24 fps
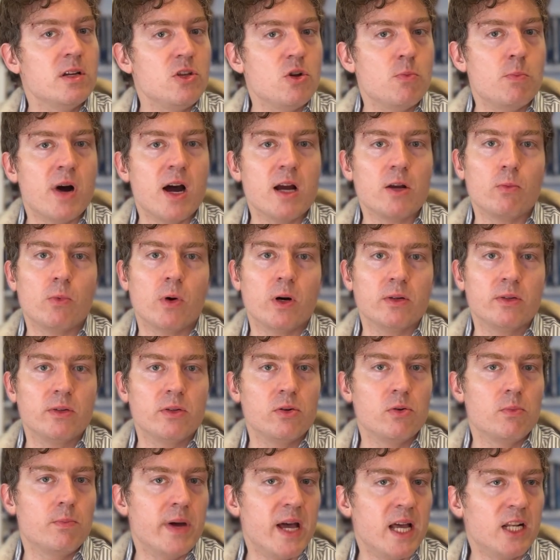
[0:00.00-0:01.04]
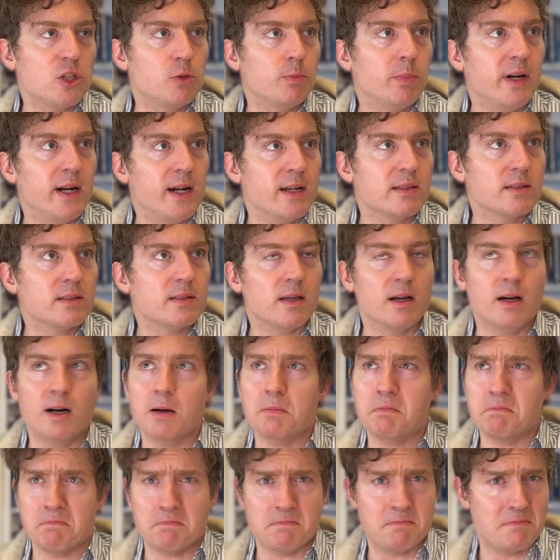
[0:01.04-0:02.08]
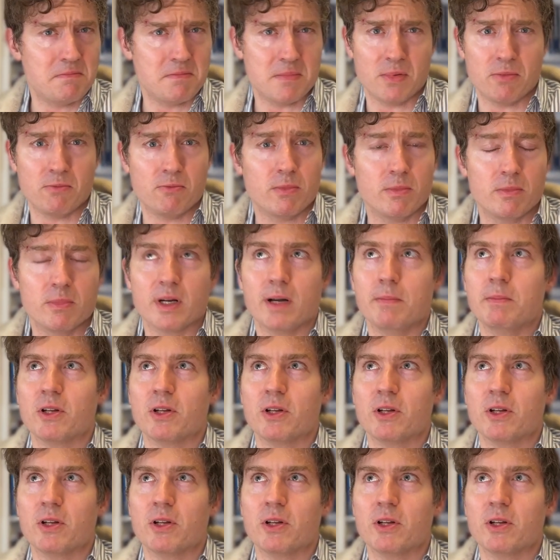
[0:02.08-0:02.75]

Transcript: You might want to bench press, I'm